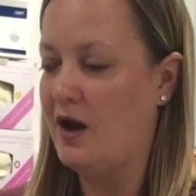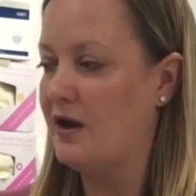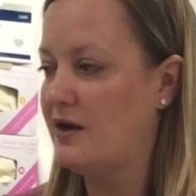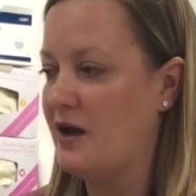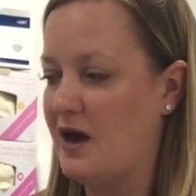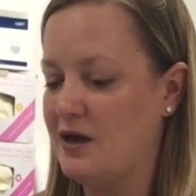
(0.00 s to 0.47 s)

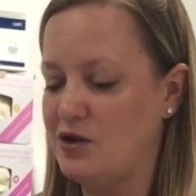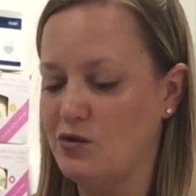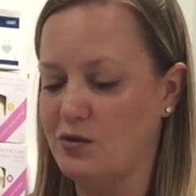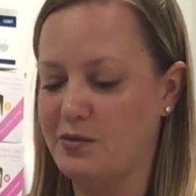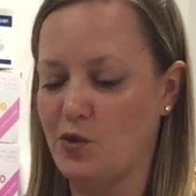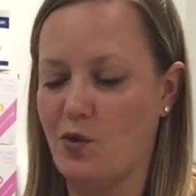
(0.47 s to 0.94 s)
Again, you
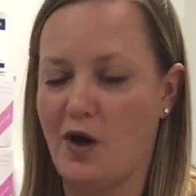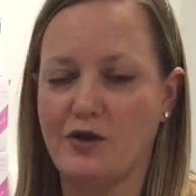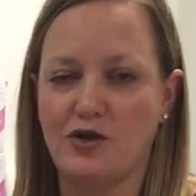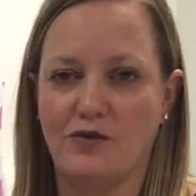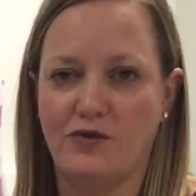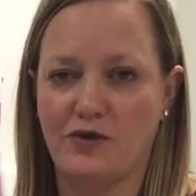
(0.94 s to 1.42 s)
will be
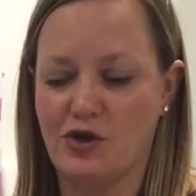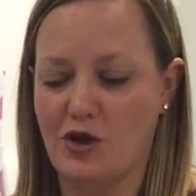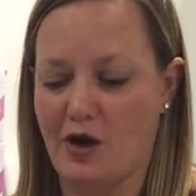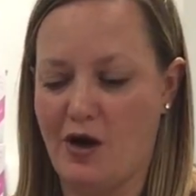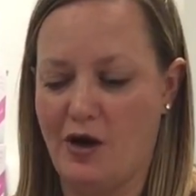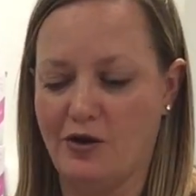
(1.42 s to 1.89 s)
watching for
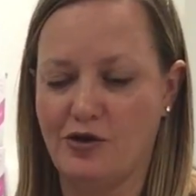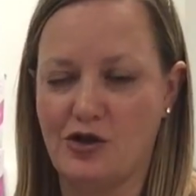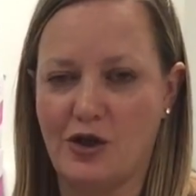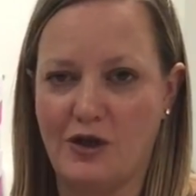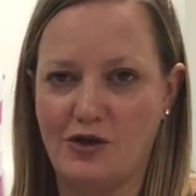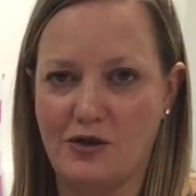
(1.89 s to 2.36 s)
color
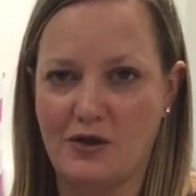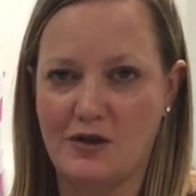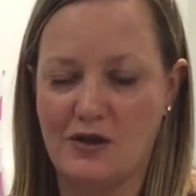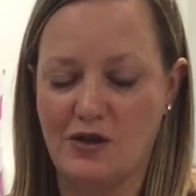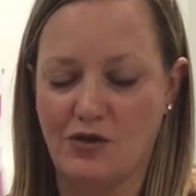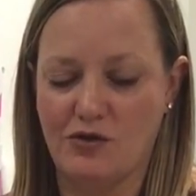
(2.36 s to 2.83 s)
change in the
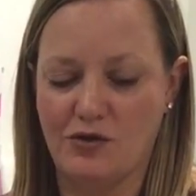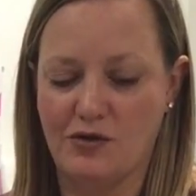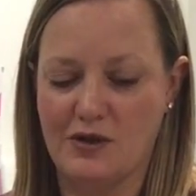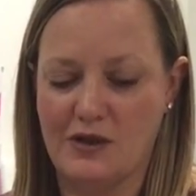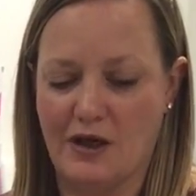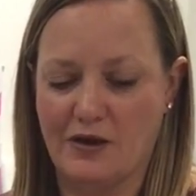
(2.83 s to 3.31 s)

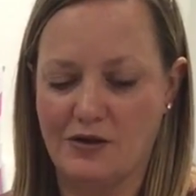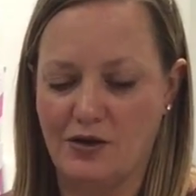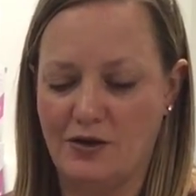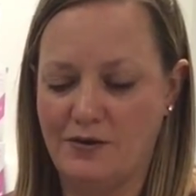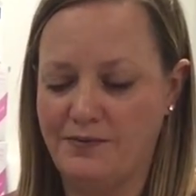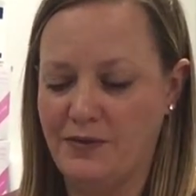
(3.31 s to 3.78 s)
CO2
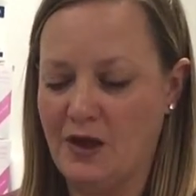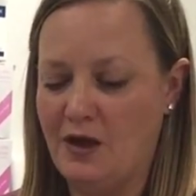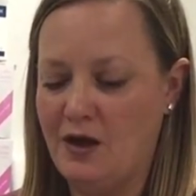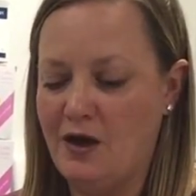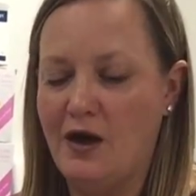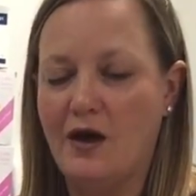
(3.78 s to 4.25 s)
detector,
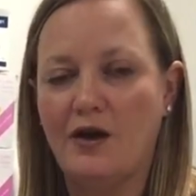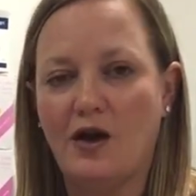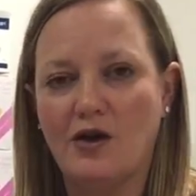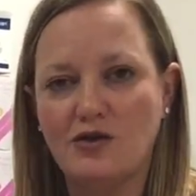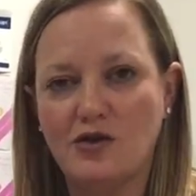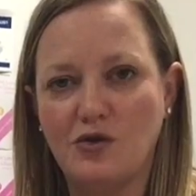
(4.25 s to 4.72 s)
and
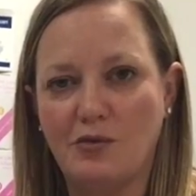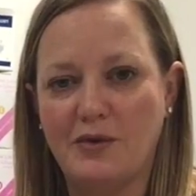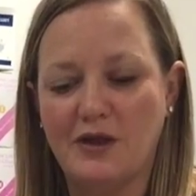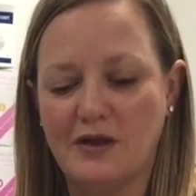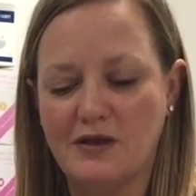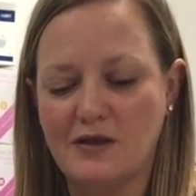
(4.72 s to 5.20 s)
also you will
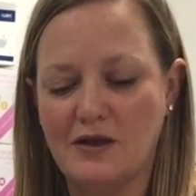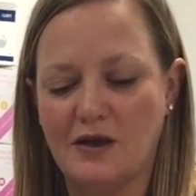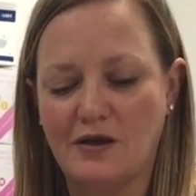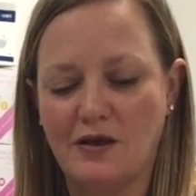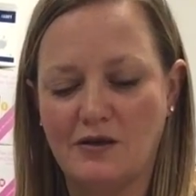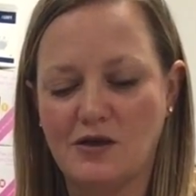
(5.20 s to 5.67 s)
be
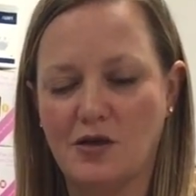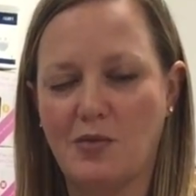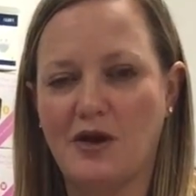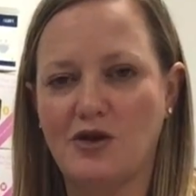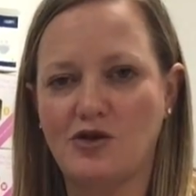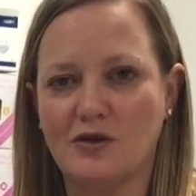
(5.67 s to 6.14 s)
listening to the
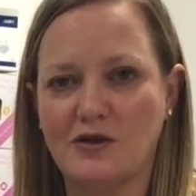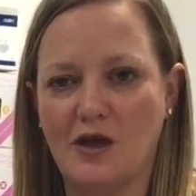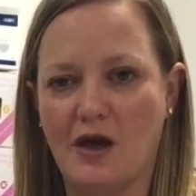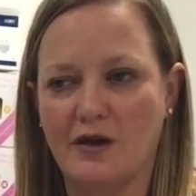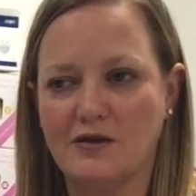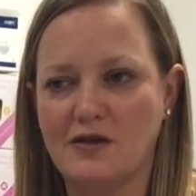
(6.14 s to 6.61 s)
patient's
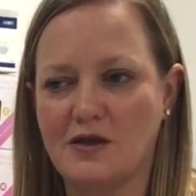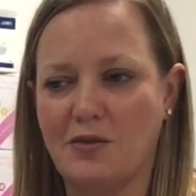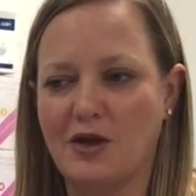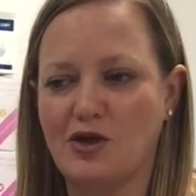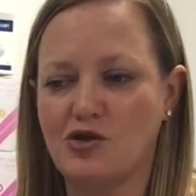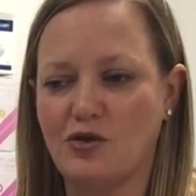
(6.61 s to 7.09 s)
lungs to
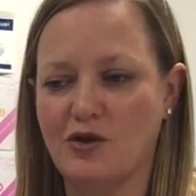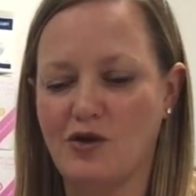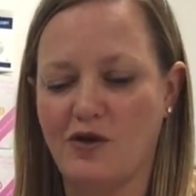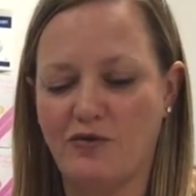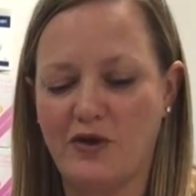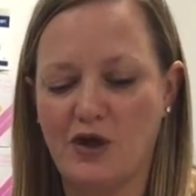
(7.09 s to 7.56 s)
make sure that
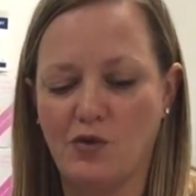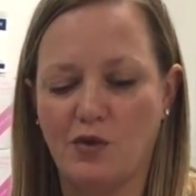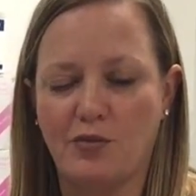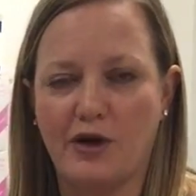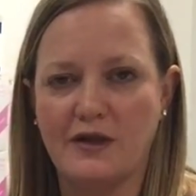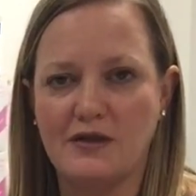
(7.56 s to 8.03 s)
you have
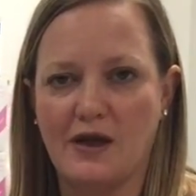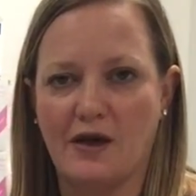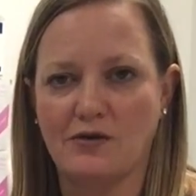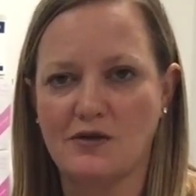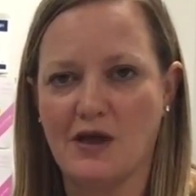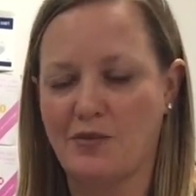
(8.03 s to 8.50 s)
equal breath
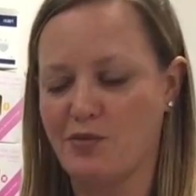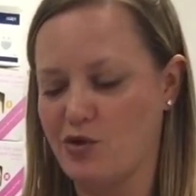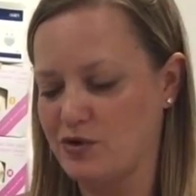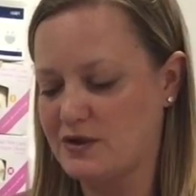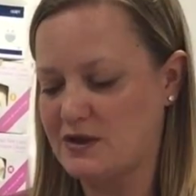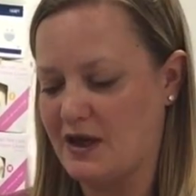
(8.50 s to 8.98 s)
sounds on
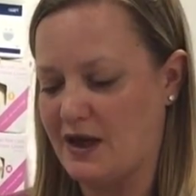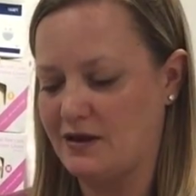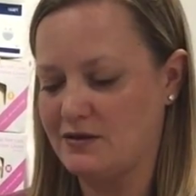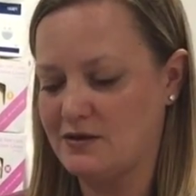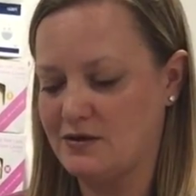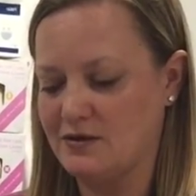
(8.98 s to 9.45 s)
both
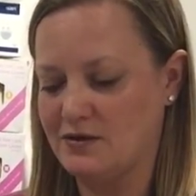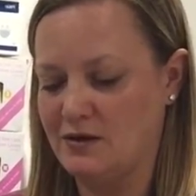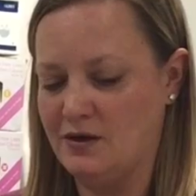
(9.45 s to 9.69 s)
sides.